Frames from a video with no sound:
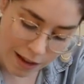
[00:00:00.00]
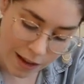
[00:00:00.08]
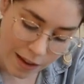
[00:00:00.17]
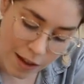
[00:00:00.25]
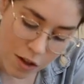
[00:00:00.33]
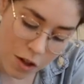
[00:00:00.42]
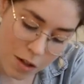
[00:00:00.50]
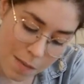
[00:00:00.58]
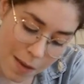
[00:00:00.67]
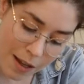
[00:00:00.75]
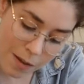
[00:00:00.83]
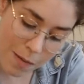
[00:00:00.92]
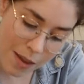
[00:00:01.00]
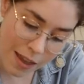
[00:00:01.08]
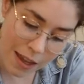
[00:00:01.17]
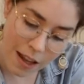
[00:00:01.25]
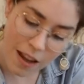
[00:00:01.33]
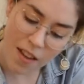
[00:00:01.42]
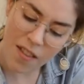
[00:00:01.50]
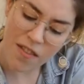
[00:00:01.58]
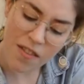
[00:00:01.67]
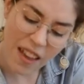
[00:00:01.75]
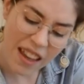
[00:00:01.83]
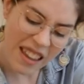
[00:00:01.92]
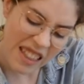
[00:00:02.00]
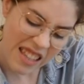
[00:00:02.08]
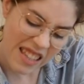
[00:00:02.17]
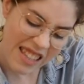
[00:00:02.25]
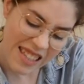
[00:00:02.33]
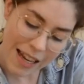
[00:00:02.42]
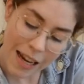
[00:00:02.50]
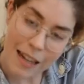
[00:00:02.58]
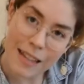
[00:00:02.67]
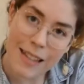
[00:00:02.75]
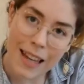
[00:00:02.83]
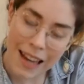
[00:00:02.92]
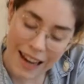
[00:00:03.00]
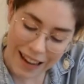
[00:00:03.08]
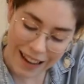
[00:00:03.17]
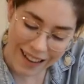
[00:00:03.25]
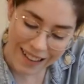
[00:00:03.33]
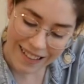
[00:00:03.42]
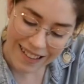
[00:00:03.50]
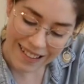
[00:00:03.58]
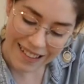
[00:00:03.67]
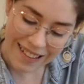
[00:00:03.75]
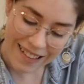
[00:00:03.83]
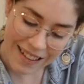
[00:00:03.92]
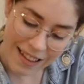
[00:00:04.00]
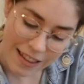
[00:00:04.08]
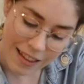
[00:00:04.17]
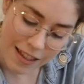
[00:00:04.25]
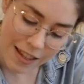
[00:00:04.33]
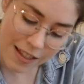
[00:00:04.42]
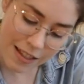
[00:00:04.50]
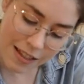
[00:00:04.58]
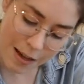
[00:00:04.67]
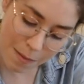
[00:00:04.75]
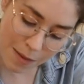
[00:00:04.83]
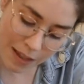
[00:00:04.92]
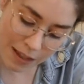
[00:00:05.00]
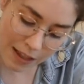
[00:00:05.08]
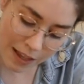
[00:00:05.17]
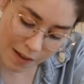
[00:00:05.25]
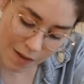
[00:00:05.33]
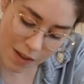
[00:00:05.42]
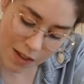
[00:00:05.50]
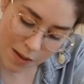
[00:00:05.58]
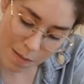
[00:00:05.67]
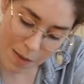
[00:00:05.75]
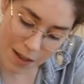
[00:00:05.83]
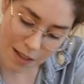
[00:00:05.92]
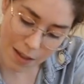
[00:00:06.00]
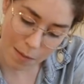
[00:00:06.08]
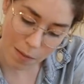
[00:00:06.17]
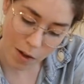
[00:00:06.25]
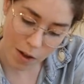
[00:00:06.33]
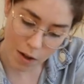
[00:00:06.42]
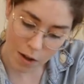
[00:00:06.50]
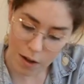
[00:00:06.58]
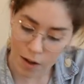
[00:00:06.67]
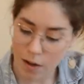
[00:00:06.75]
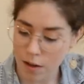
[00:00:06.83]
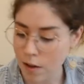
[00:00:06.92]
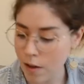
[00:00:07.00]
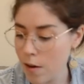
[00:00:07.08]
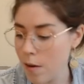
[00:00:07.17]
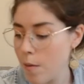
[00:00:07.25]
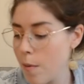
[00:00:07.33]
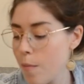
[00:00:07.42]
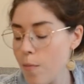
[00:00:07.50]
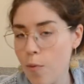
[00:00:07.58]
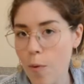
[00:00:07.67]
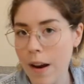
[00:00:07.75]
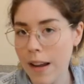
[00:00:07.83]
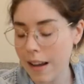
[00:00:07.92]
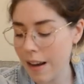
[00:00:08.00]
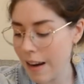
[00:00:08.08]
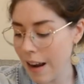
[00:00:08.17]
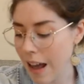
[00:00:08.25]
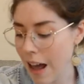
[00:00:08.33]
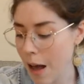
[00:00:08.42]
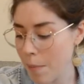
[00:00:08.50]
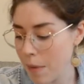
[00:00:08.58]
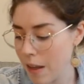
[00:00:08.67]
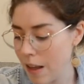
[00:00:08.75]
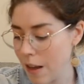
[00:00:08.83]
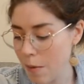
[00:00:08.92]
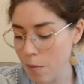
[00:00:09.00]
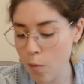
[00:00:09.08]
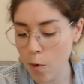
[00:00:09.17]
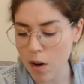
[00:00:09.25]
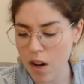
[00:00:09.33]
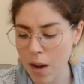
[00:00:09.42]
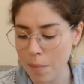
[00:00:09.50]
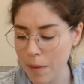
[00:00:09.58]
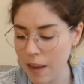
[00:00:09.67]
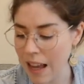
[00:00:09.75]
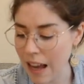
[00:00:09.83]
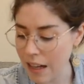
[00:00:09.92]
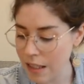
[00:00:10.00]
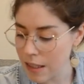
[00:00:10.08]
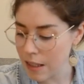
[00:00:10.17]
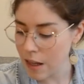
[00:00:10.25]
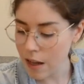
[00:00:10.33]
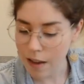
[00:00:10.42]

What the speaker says: And this just makes me think of like the sun is hitting these stems and leaves. It makes them look bright and happy and more complex.